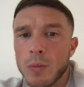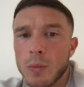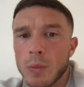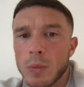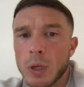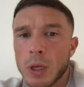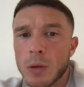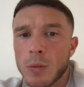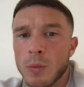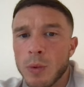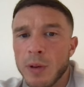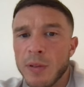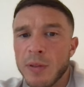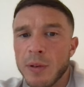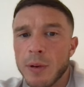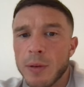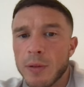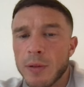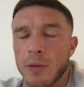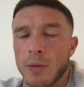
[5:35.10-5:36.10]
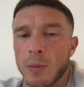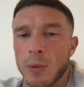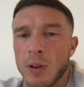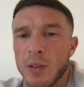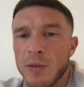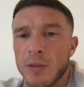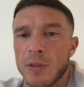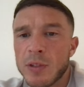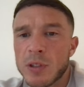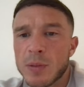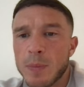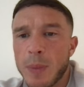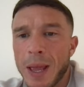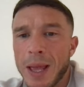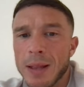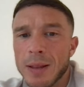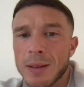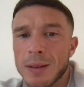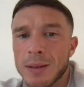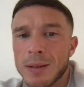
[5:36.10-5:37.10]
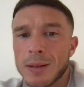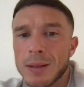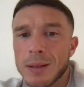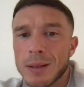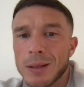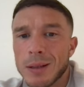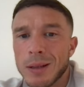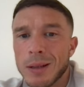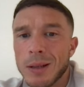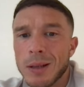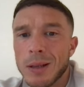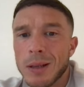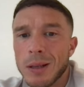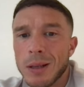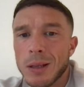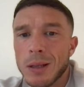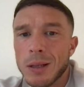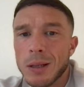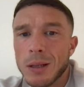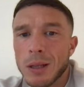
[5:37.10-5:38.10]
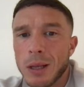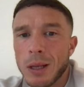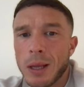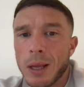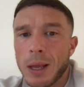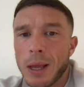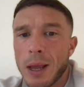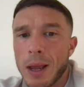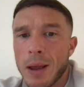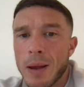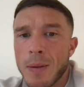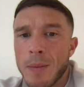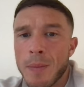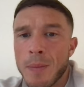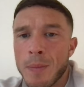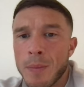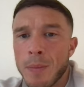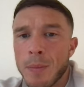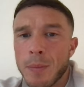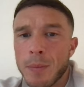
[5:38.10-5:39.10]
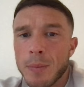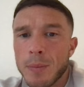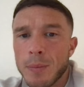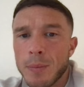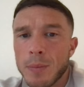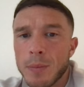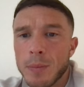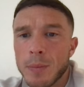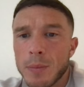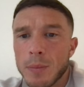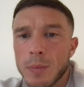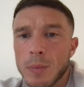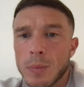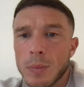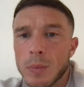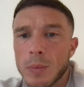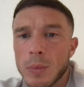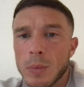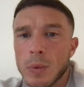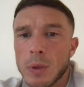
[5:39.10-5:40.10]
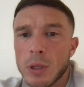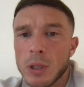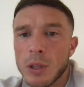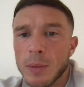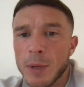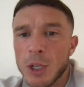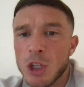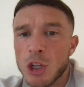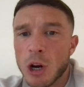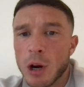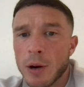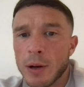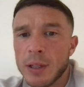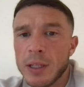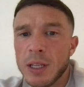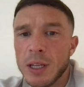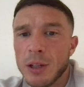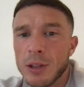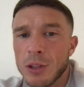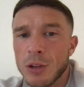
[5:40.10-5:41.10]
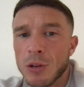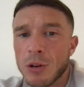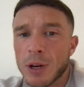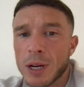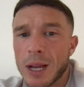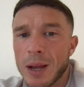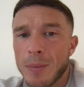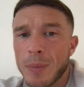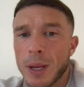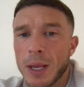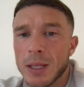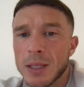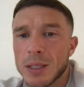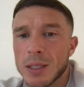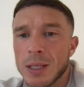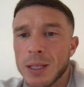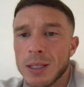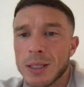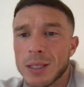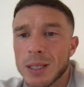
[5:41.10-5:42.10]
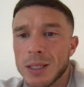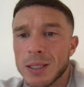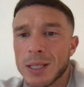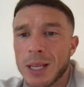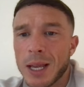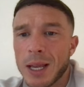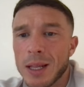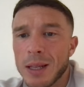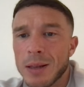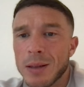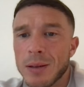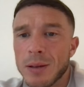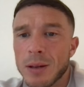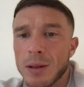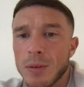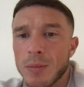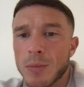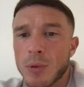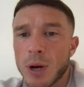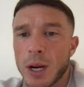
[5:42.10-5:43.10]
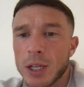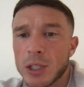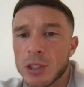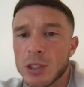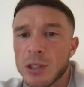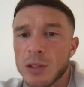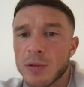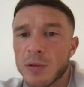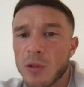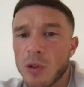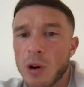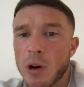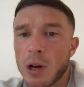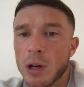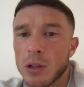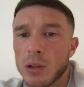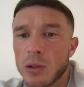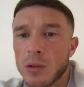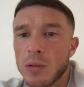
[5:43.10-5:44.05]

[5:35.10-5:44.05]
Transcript: like we've spent the majority on the other campaigns. This is getting impressions for